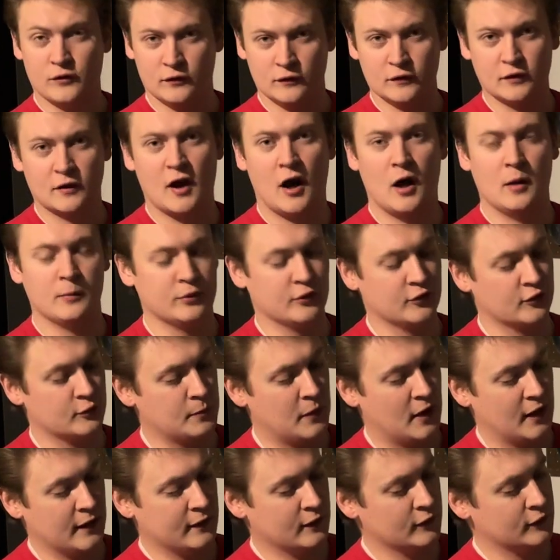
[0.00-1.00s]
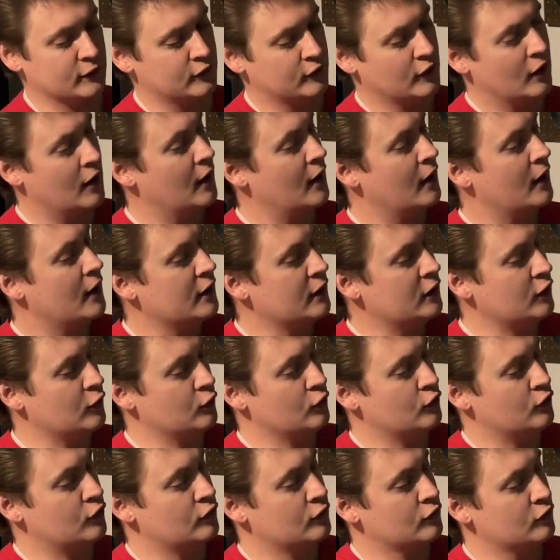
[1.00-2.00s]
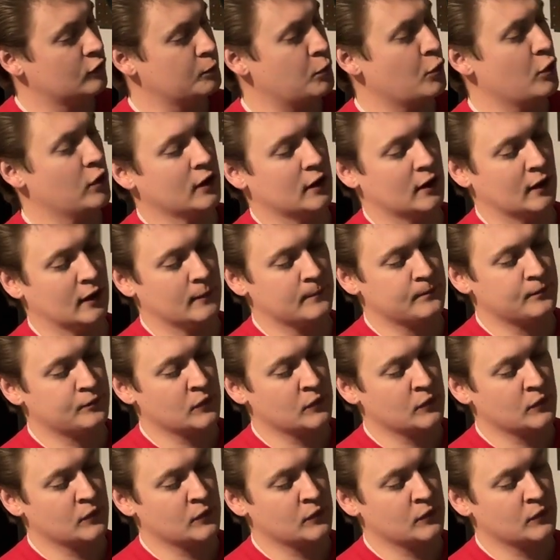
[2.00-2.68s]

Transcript: is accomplished by this huge spring.